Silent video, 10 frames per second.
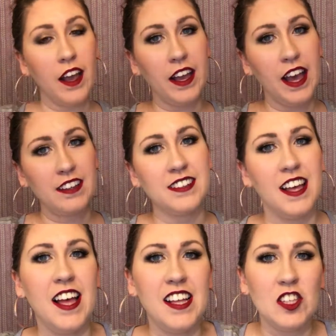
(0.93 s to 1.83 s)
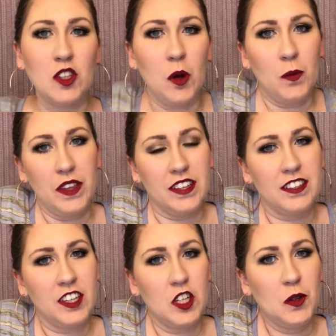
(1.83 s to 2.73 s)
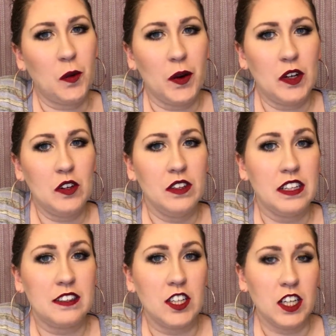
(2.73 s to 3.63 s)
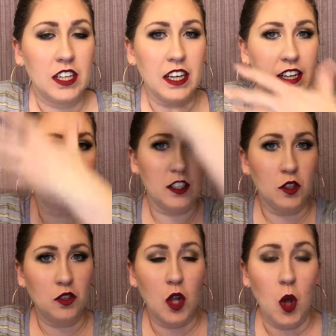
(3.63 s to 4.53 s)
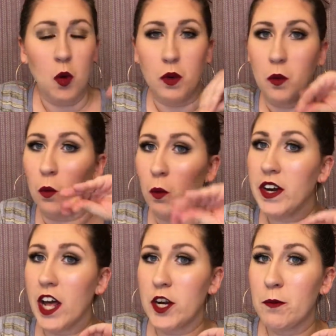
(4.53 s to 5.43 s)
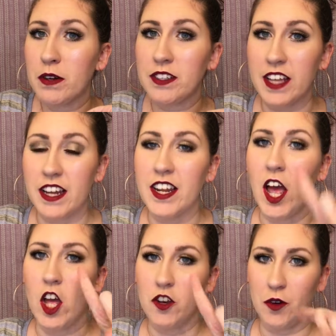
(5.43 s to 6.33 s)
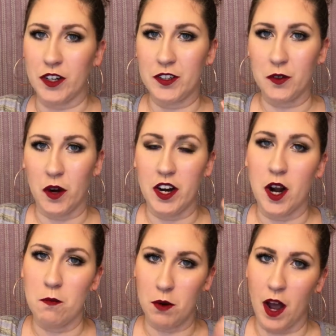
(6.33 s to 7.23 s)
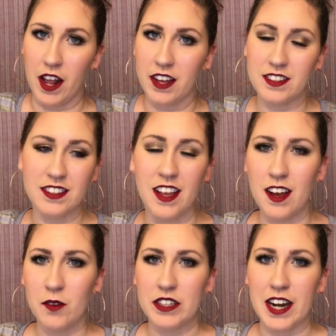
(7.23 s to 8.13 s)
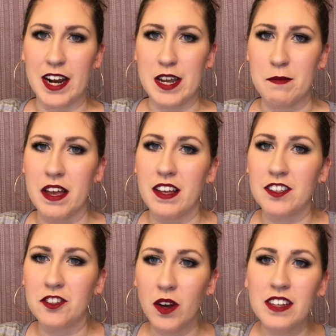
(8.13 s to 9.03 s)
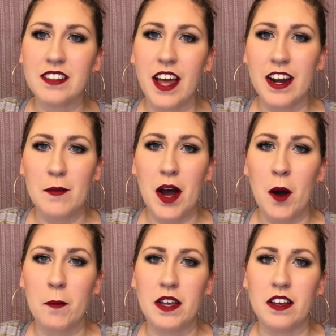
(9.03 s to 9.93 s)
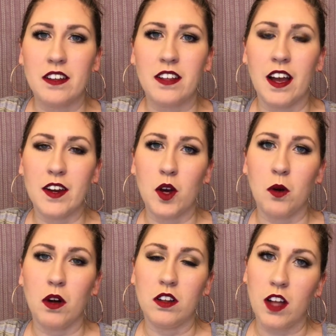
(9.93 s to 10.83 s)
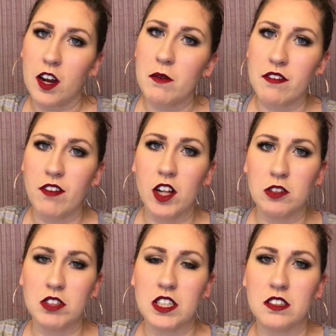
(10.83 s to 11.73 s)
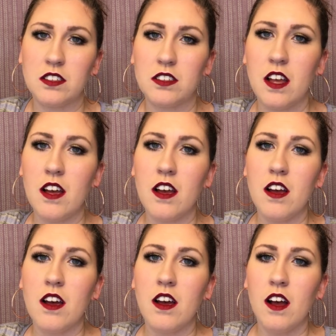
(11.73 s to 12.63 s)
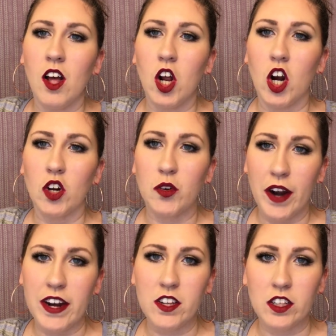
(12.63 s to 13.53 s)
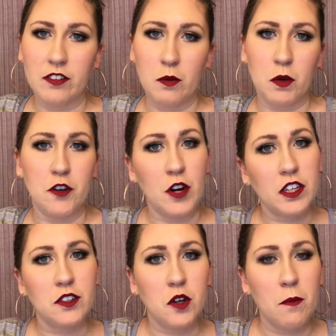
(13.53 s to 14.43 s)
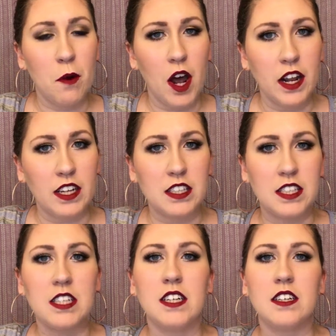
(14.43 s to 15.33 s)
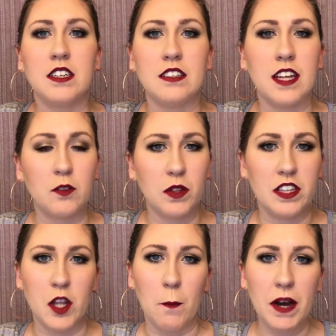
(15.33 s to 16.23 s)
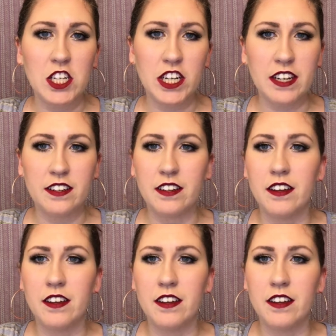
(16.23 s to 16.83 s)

Hey guys! So this is a tutorial. This look is used with 100% drugstore products, which I'm so excited about because I know a lot of my followers are trying to look for more drugstore products because that's what's in their budget.